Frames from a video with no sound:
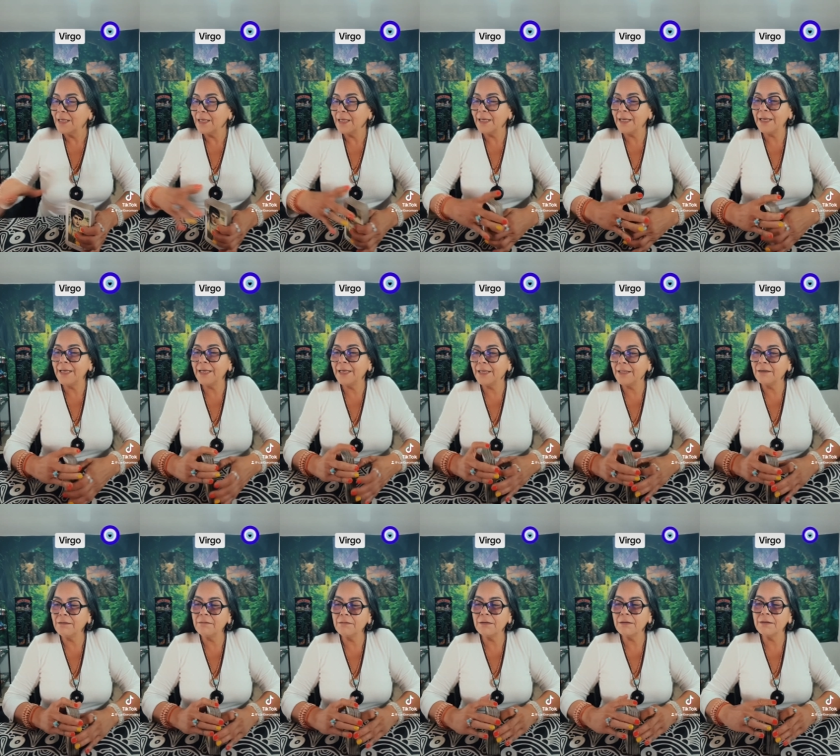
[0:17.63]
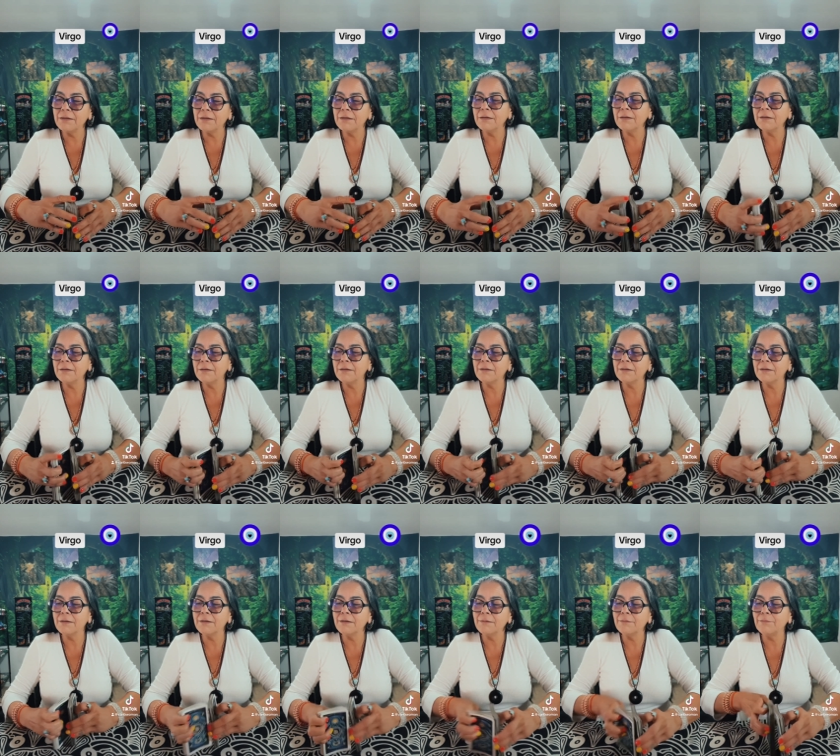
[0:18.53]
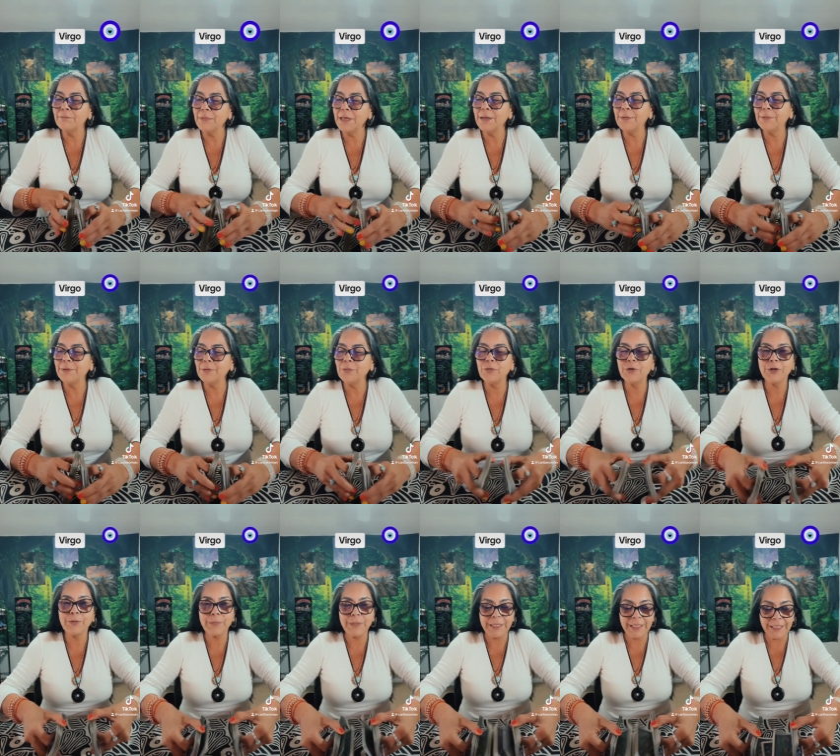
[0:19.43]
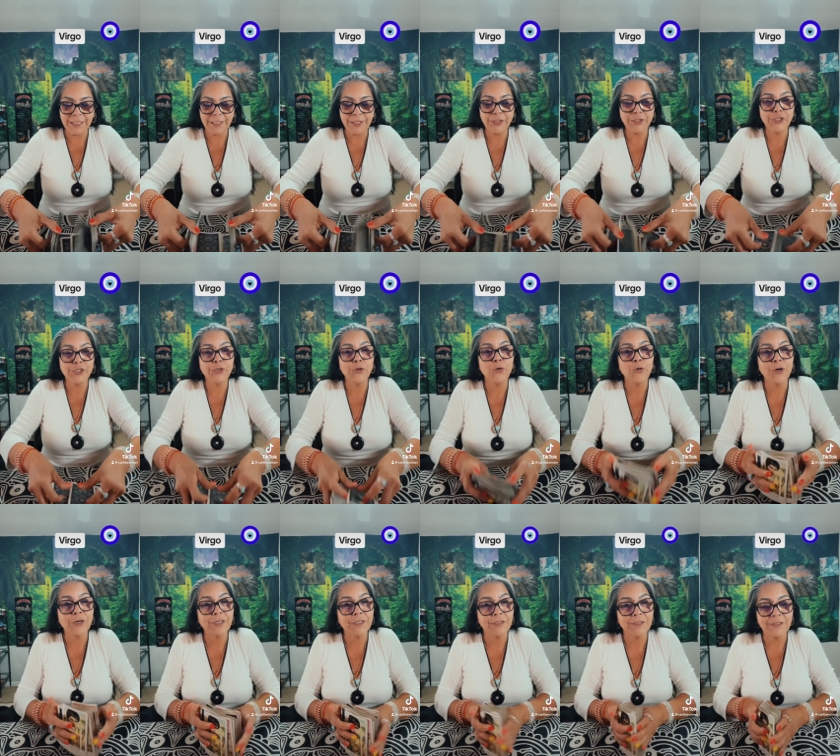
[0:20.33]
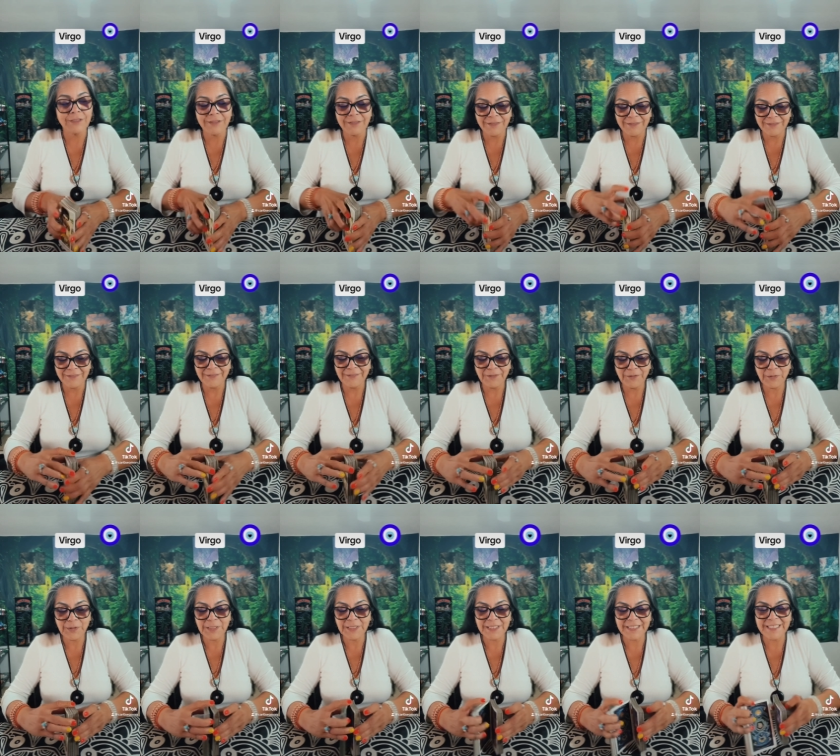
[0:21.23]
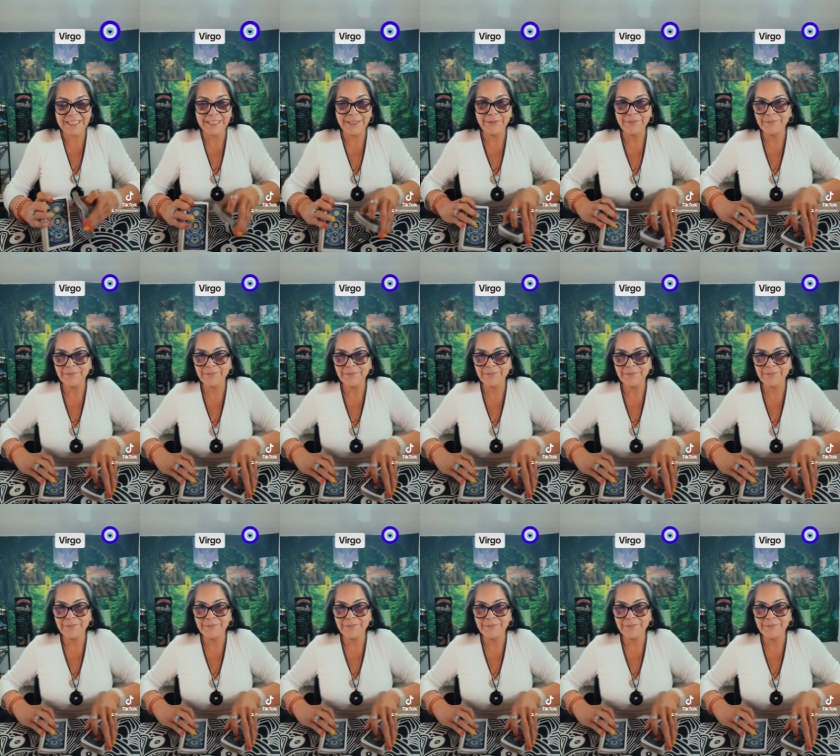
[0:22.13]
And maybe one of my Energy Oracle. We'll see.